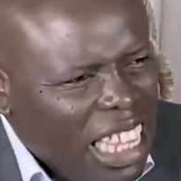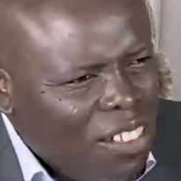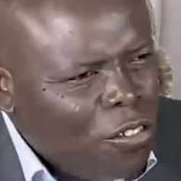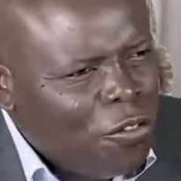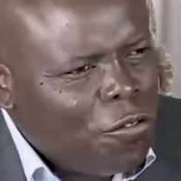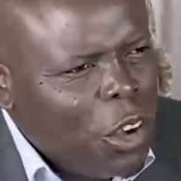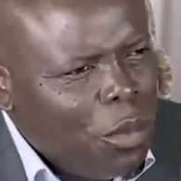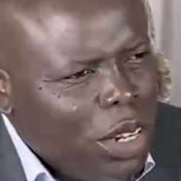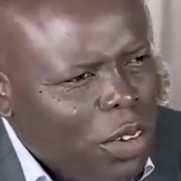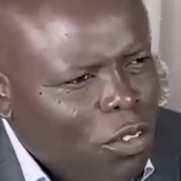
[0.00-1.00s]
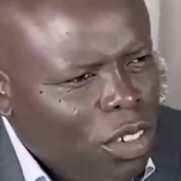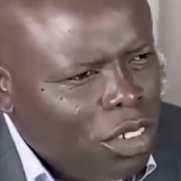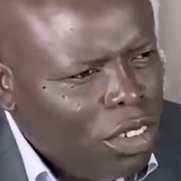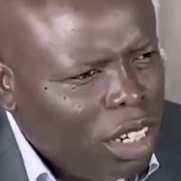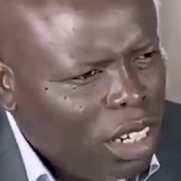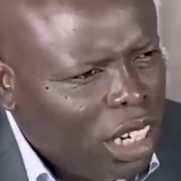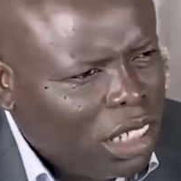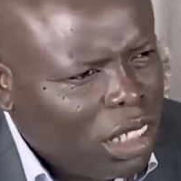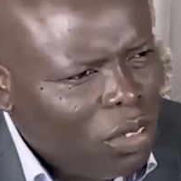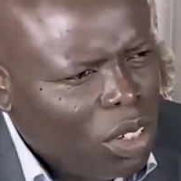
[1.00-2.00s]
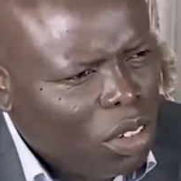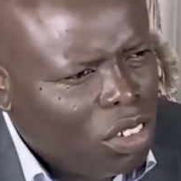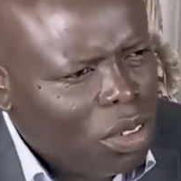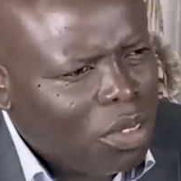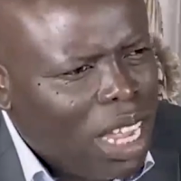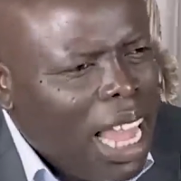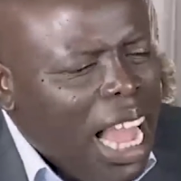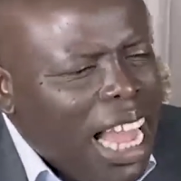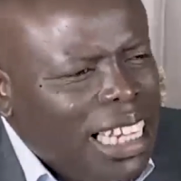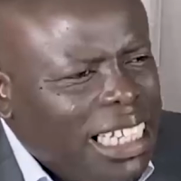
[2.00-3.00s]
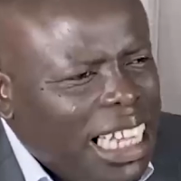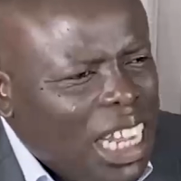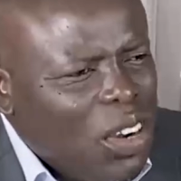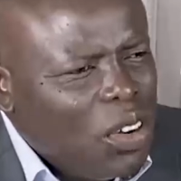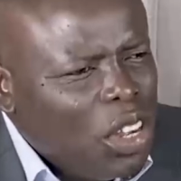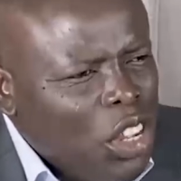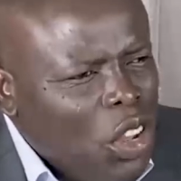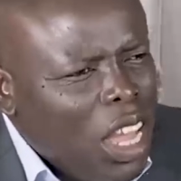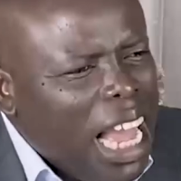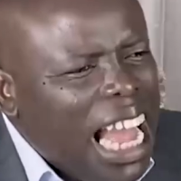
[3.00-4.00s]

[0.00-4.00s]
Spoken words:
that fulfillment of achieving your dreams, until you